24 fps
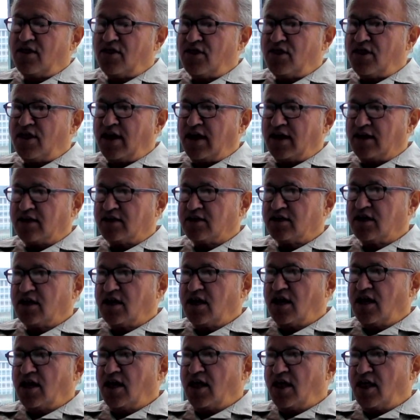That
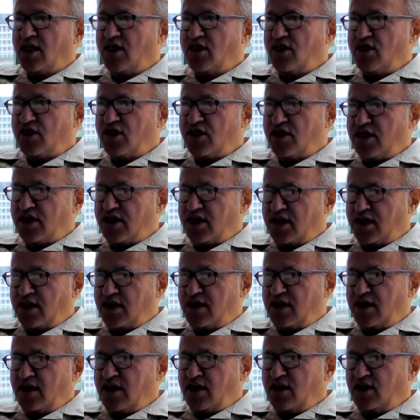
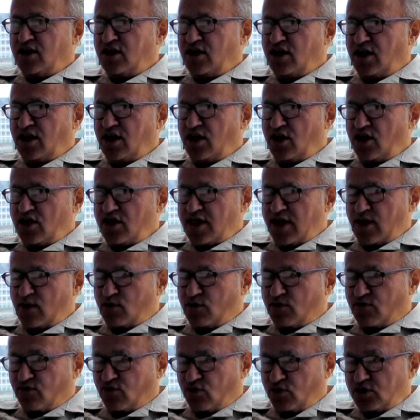they
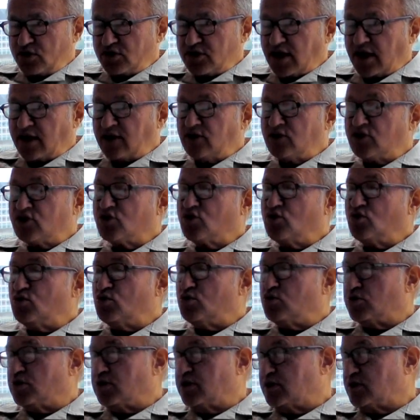were first
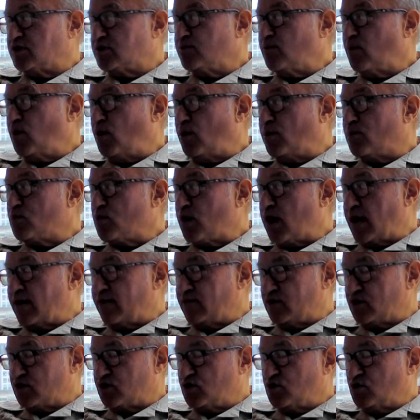unschooled in a small
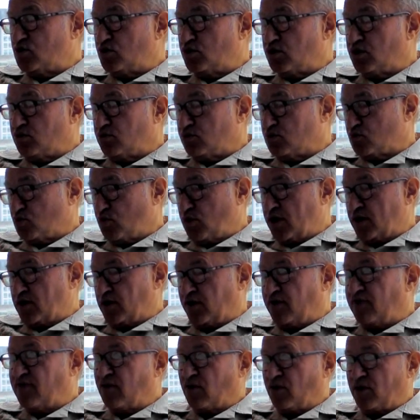private school that was run
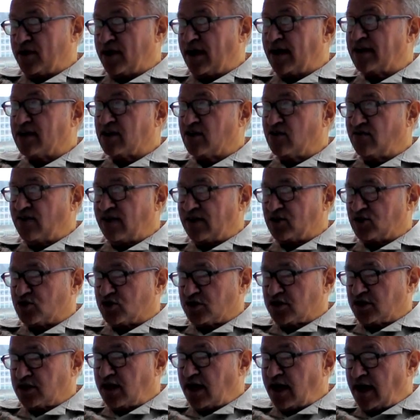on very
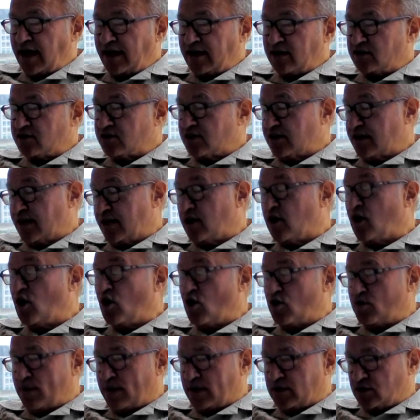unconventional lines, and then
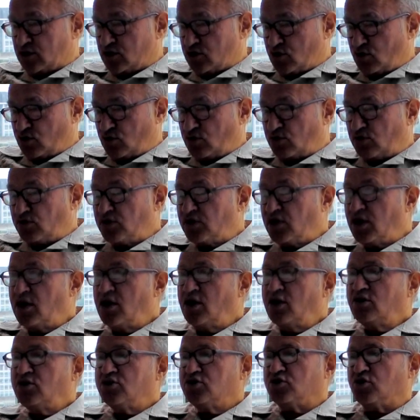home unschooled.
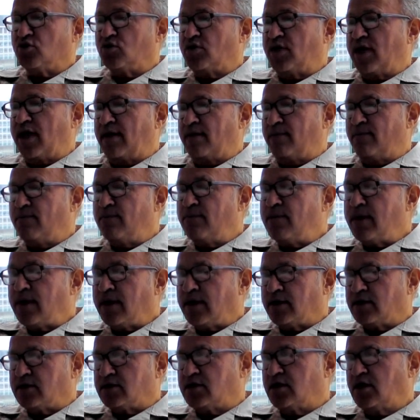So that
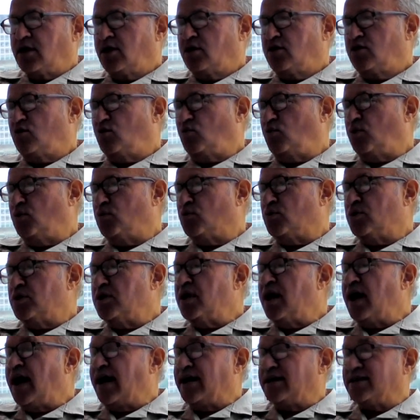meant that we were
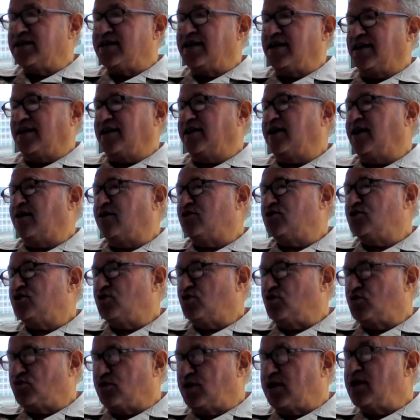not telling our
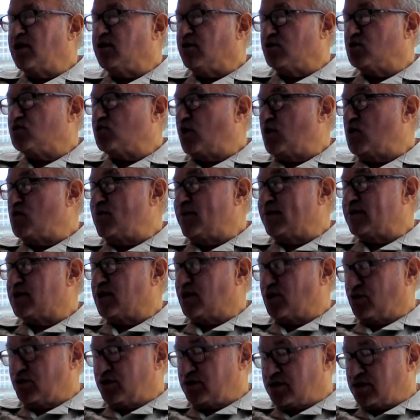children, here is what you must
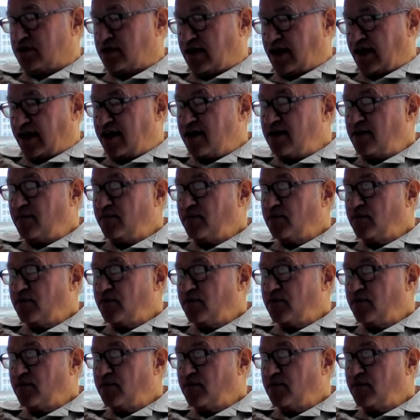learn today.